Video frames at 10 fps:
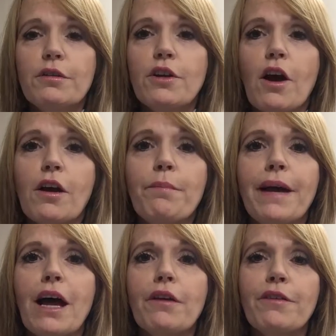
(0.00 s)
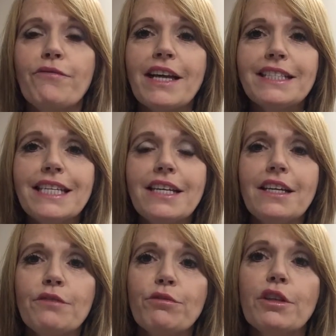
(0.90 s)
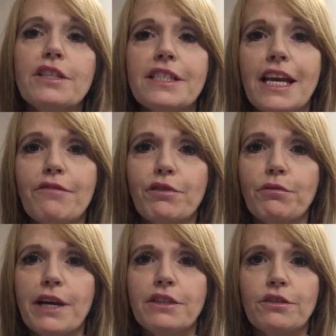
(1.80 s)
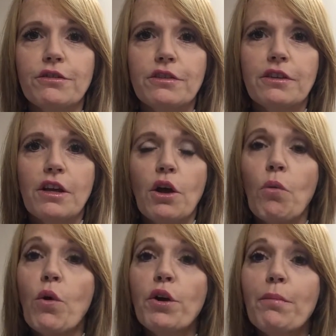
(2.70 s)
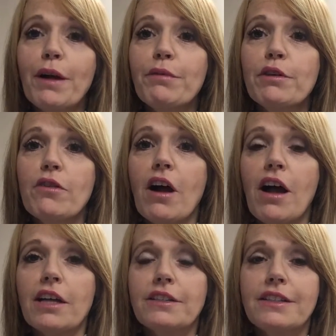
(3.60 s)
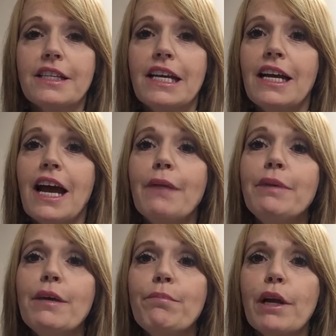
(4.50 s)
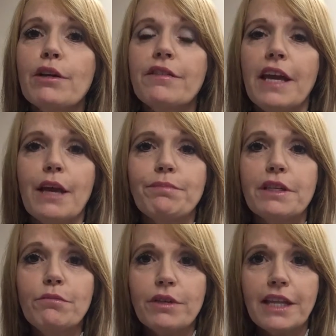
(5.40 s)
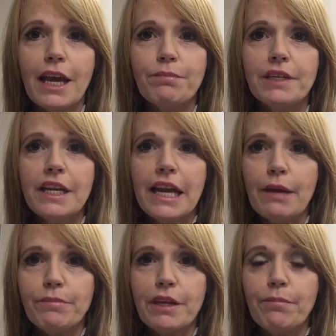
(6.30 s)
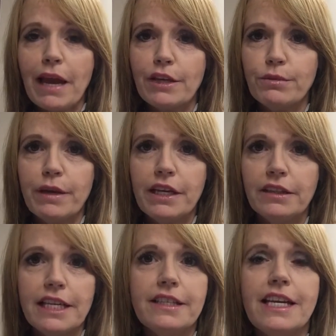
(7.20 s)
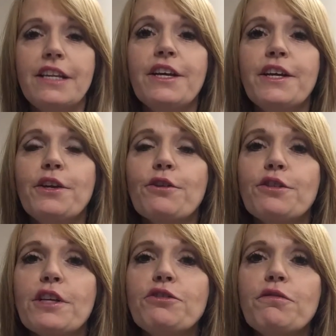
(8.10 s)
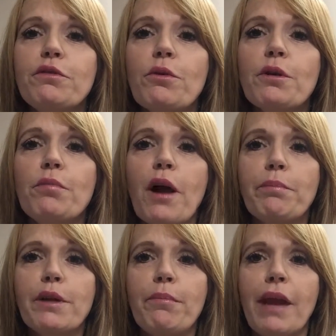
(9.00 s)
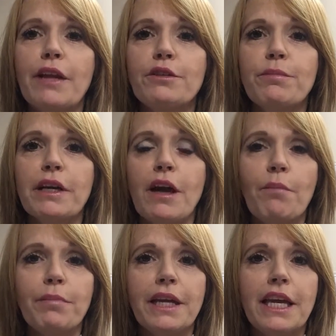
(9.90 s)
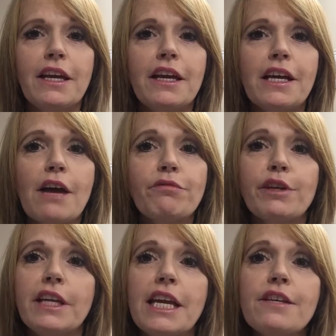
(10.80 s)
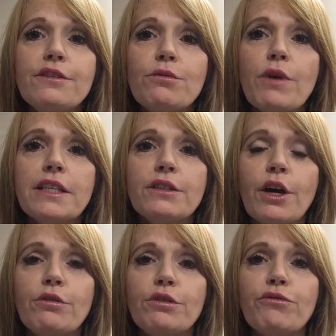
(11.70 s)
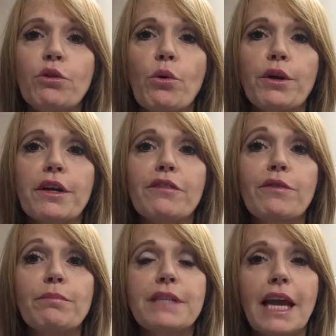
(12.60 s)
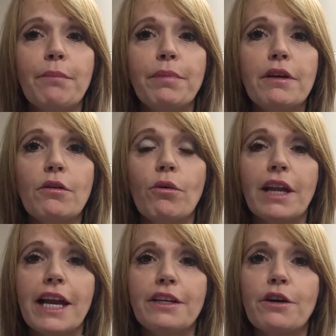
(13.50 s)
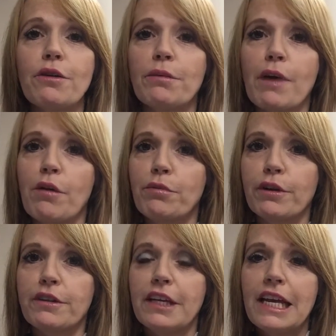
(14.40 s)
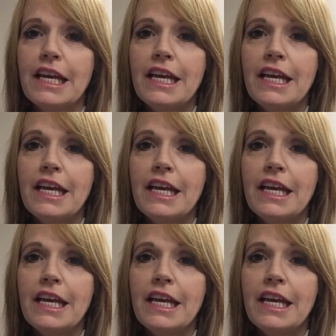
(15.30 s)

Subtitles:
going to talk about investing in real estate for rentals. What are my real costs? I'm Kim Meredith Hampton with Hampton and Hampton Management and Leasing, your Central Florida property management company, covering east to west coast of Florida from Tampa, Orlando, and Melbourne.